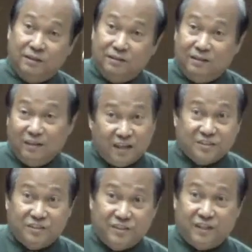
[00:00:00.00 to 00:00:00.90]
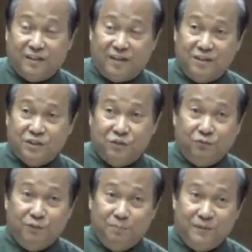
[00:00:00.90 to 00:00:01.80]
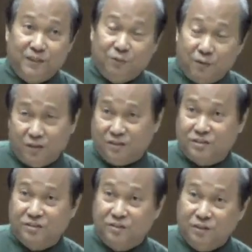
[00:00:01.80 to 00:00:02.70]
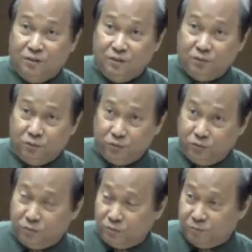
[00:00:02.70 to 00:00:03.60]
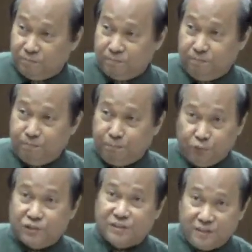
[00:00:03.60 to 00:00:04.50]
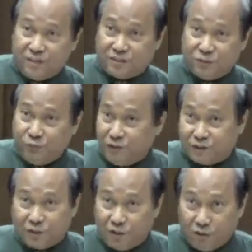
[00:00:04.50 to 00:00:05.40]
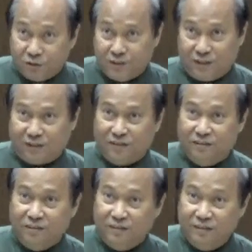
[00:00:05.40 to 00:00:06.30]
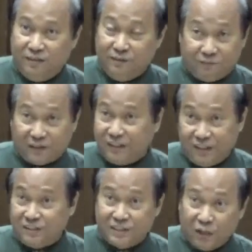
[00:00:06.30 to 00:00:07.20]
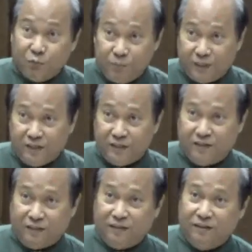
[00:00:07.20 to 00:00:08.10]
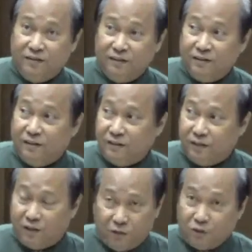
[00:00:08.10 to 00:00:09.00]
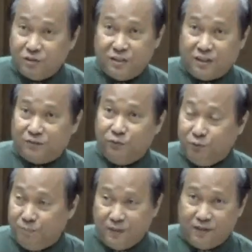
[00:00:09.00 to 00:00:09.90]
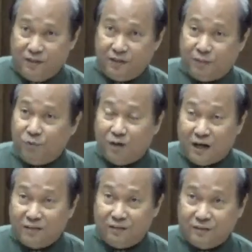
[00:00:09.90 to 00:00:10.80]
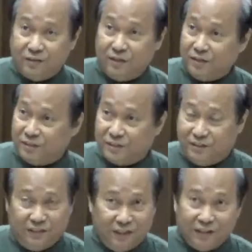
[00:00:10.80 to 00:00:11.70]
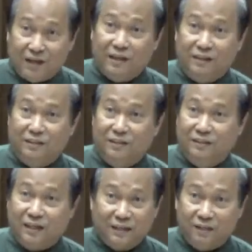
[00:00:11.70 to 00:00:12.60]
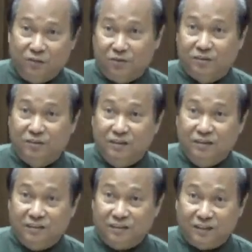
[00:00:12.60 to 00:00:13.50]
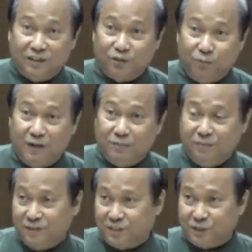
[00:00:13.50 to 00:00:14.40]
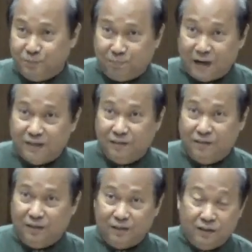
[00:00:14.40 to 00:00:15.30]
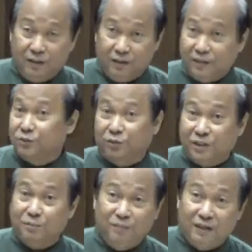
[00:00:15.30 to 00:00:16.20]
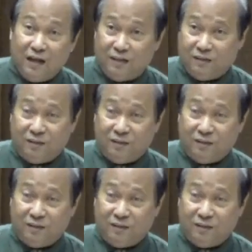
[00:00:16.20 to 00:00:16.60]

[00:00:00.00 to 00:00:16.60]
The next generation will be the ones to push this to its logic. In fact, it is now beginning. The logic would be, among other things, deny the Decalogue, the Ten Commandments as binding. It's already begun.